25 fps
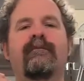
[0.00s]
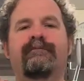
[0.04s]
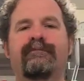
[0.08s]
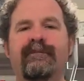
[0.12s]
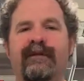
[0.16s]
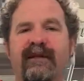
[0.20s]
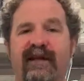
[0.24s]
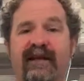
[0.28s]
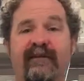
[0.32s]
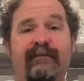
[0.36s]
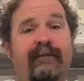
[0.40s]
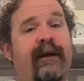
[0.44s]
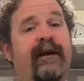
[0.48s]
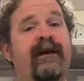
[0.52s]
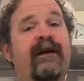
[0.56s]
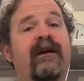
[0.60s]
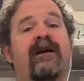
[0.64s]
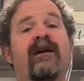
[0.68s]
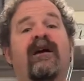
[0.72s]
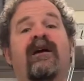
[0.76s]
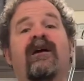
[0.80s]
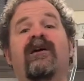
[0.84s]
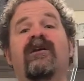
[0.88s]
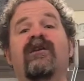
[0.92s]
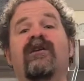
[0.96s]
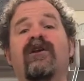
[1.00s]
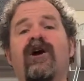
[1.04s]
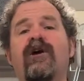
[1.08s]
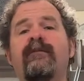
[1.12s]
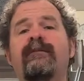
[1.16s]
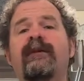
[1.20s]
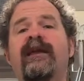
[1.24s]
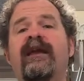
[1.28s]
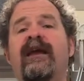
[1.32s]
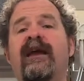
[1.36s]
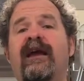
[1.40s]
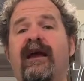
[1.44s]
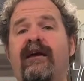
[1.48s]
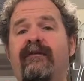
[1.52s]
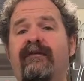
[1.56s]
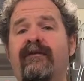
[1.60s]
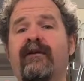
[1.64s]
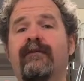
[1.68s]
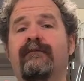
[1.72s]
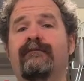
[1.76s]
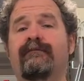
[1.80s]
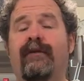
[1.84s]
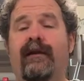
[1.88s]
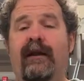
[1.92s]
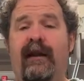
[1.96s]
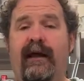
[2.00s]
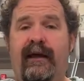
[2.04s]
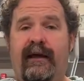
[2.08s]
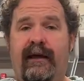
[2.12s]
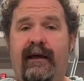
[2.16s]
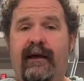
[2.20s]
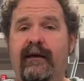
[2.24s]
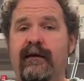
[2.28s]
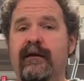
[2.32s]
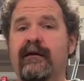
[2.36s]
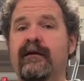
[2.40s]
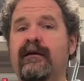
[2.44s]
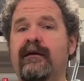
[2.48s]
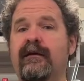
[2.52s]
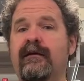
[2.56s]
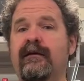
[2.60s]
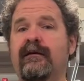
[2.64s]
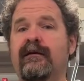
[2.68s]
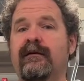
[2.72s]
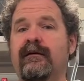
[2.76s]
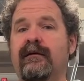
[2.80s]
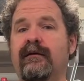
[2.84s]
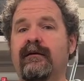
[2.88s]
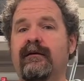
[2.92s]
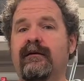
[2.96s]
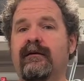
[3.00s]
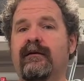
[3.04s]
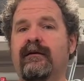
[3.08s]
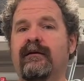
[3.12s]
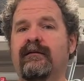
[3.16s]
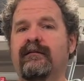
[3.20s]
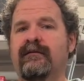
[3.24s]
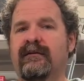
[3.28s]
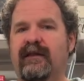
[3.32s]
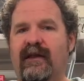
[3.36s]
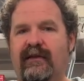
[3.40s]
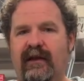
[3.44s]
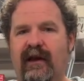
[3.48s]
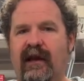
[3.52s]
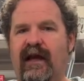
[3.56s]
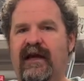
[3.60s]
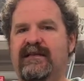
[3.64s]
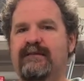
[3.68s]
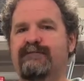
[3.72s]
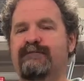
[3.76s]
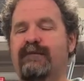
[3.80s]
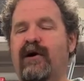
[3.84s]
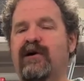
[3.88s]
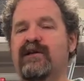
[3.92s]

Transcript: Believe me, nobody ever complained that the last